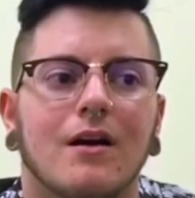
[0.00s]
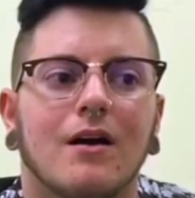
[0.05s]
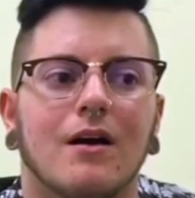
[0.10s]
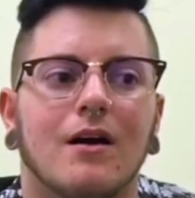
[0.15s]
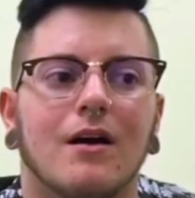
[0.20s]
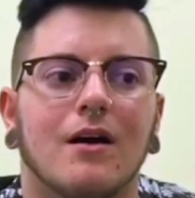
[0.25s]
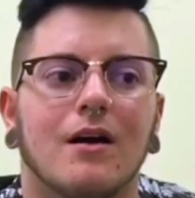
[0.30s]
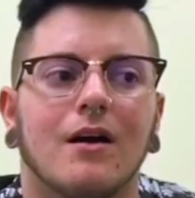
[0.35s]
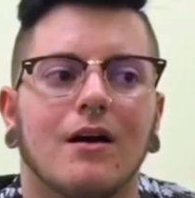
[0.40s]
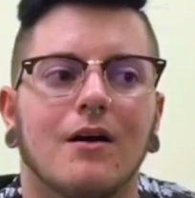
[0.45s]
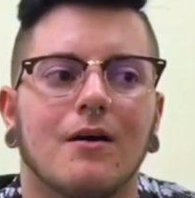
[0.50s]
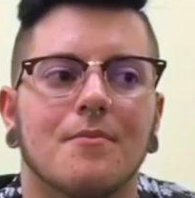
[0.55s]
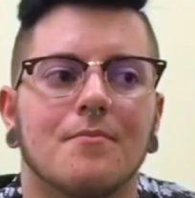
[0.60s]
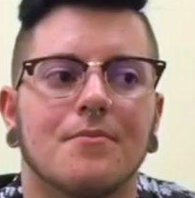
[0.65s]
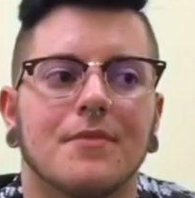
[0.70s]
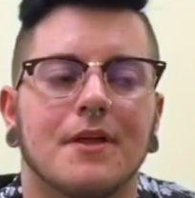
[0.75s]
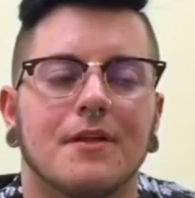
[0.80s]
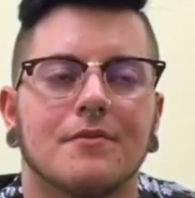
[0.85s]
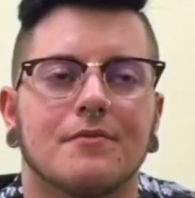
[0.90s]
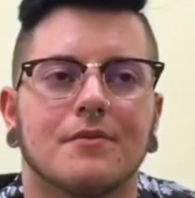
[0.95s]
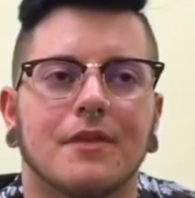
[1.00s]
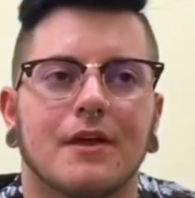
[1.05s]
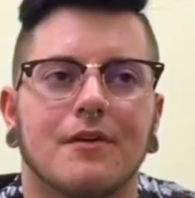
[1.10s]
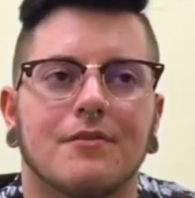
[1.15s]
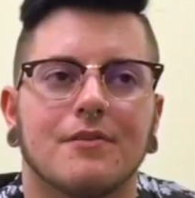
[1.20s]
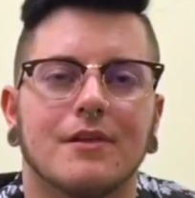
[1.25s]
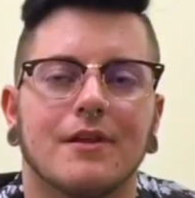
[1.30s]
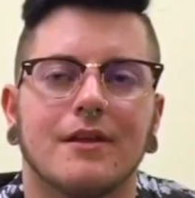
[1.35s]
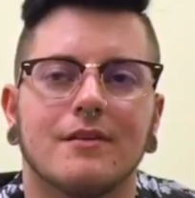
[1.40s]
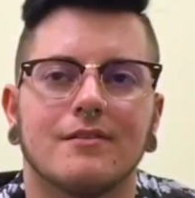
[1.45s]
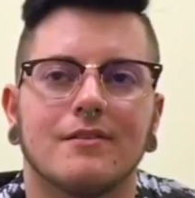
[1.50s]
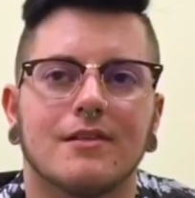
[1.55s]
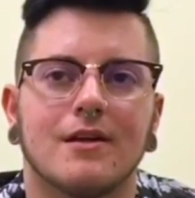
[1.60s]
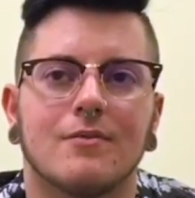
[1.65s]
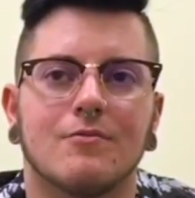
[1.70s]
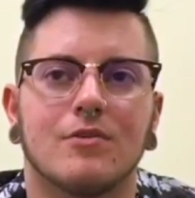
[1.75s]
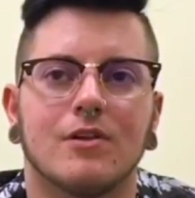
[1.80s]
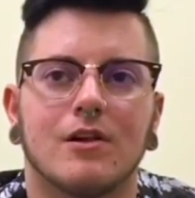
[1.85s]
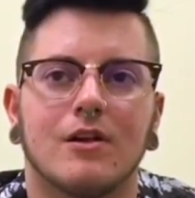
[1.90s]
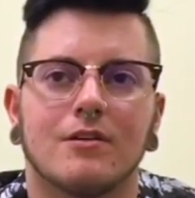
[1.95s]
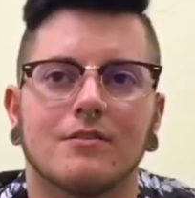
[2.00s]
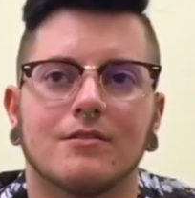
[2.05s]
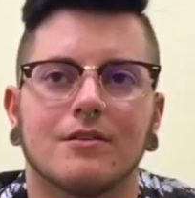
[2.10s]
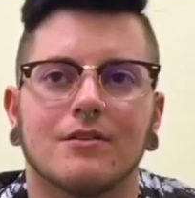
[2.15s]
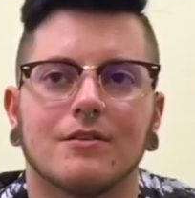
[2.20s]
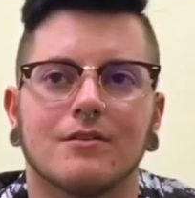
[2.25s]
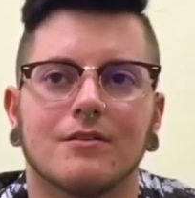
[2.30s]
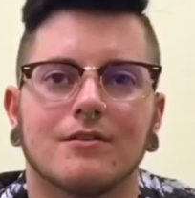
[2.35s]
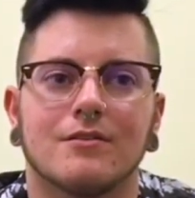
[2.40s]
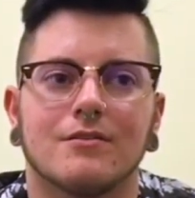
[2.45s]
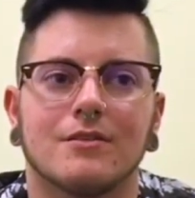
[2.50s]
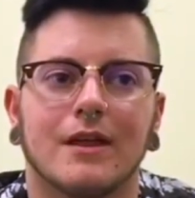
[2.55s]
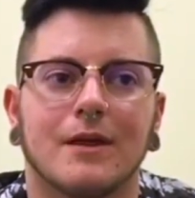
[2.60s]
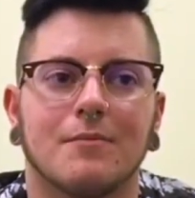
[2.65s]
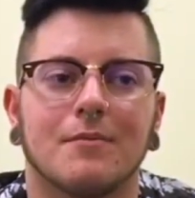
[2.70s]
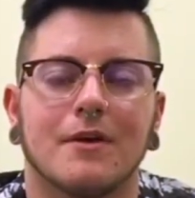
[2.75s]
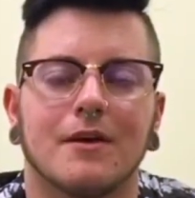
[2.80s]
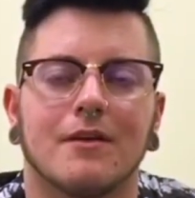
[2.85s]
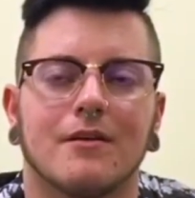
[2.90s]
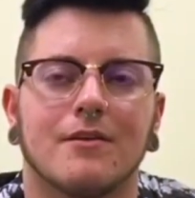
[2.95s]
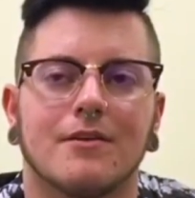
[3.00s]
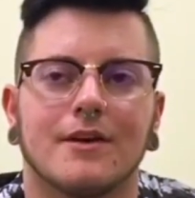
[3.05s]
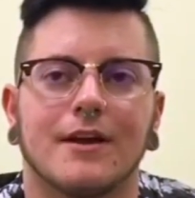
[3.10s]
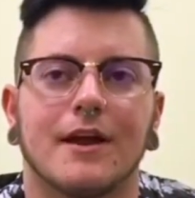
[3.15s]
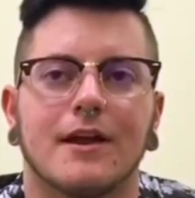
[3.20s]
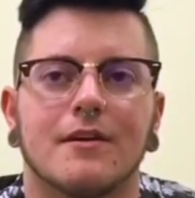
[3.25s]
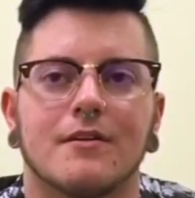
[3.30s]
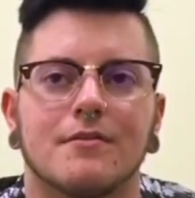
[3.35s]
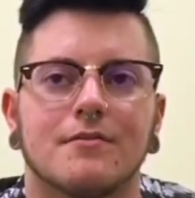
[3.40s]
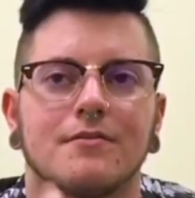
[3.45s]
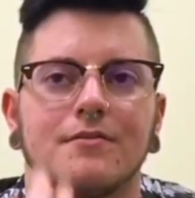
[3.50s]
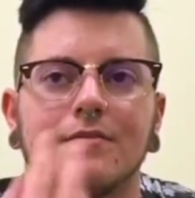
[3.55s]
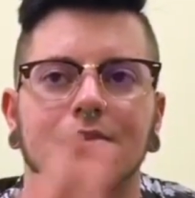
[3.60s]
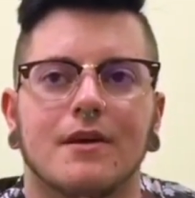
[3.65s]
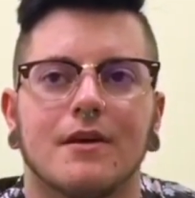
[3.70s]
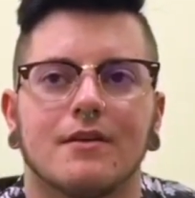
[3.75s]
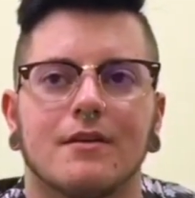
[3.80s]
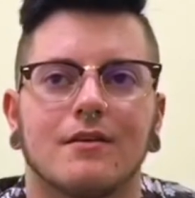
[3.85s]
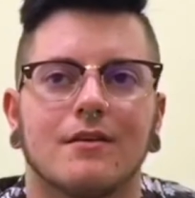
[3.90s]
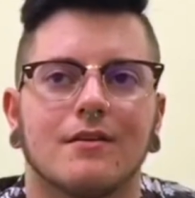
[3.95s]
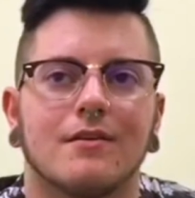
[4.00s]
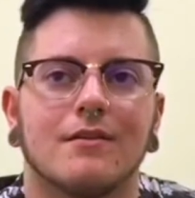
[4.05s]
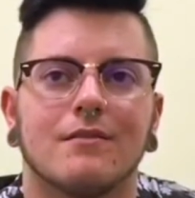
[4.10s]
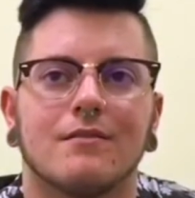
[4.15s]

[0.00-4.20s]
um, and like relate to them while also like being creative and